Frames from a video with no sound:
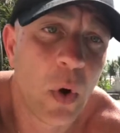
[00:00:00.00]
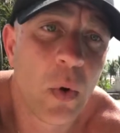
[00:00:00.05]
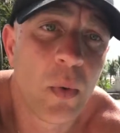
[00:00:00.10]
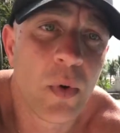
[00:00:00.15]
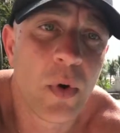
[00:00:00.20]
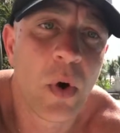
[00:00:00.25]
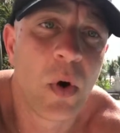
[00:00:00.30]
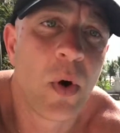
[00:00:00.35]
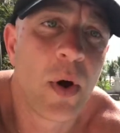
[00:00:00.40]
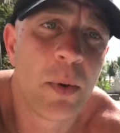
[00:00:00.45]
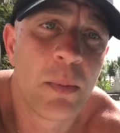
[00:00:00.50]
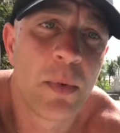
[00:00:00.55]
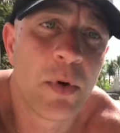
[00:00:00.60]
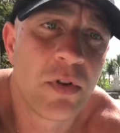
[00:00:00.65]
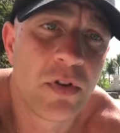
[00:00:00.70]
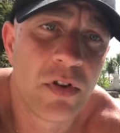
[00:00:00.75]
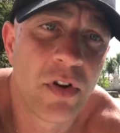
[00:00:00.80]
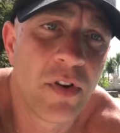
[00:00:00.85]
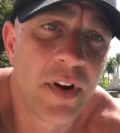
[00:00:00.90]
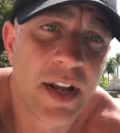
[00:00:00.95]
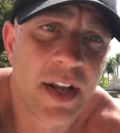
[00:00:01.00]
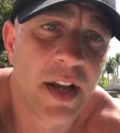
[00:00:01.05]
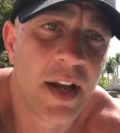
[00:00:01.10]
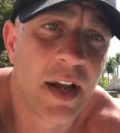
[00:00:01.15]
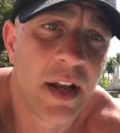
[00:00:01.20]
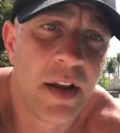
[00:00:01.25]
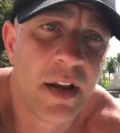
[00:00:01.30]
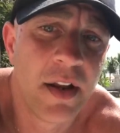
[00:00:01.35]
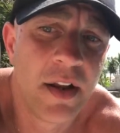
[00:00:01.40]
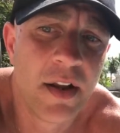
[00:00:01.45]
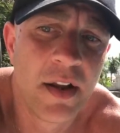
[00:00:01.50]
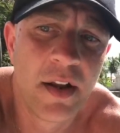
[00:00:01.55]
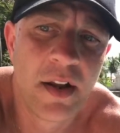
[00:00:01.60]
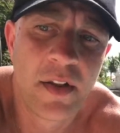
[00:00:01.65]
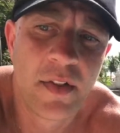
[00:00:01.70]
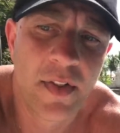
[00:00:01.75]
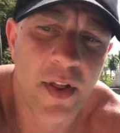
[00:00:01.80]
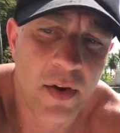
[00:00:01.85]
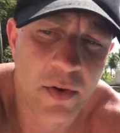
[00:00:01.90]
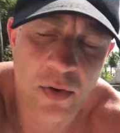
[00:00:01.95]
don't know how much you're eating,
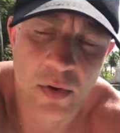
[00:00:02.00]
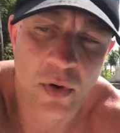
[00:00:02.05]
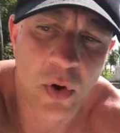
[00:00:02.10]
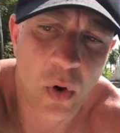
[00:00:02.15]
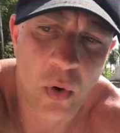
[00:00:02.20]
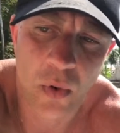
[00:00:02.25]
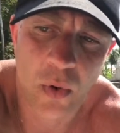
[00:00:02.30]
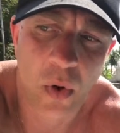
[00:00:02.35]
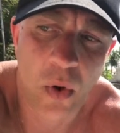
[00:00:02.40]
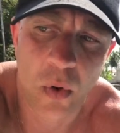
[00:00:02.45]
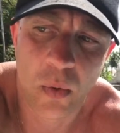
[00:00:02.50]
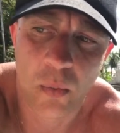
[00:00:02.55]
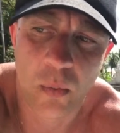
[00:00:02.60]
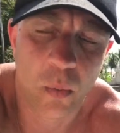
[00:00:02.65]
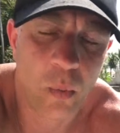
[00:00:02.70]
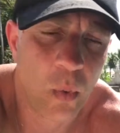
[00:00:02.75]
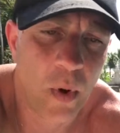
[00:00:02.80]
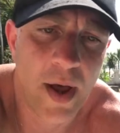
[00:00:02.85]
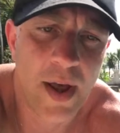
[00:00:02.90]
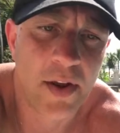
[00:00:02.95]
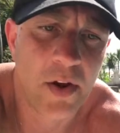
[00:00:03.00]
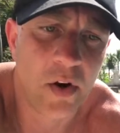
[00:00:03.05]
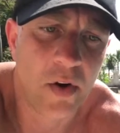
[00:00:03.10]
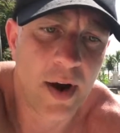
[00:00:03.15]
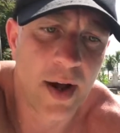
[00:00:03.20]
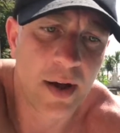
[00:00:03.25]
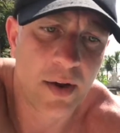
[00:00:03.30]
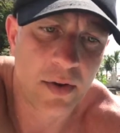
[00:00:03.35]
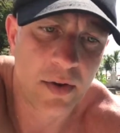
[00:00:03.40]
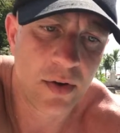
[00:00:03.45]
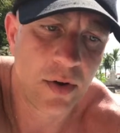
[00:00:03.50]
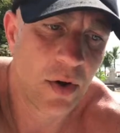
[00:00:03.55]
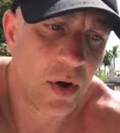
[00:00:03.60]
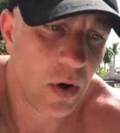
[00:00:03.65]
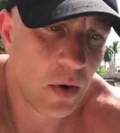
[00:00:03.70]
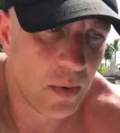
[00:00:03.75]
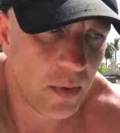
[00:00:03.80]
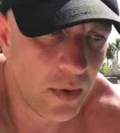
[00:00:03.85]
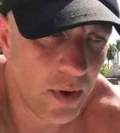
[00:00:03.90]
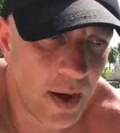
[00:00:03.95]
then you don't know where you're at.
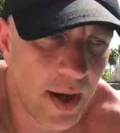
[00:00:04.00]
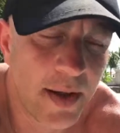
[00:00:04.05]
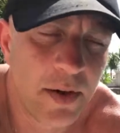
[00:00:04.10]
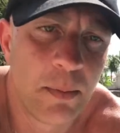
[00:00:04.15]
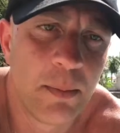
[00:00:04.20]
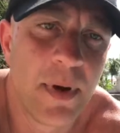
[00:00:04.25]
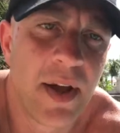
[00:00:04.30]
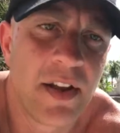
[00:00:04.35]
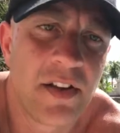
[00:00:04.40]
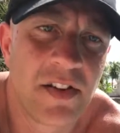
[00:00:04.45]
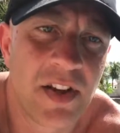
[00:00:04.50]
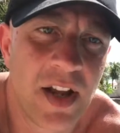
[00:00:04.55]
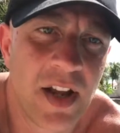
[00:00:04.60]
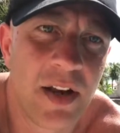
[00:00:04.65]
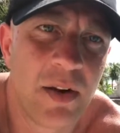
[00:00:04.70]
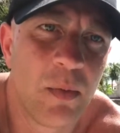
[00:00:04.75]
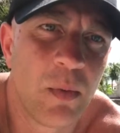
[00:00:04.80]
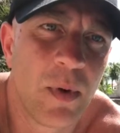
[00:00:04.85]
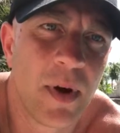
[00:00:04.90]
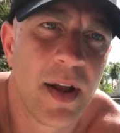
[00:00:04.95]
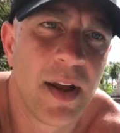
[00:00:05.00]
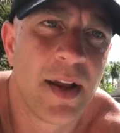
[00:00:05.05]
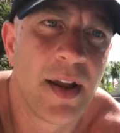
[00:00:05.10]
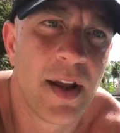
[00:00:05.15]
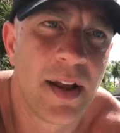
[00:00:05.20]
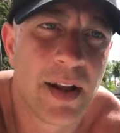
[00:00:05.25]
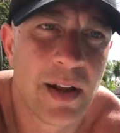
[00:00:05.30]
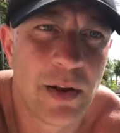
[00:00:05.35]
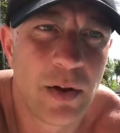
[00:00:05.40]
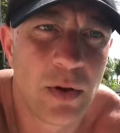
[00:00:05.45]
Are you maintaining weight? Are you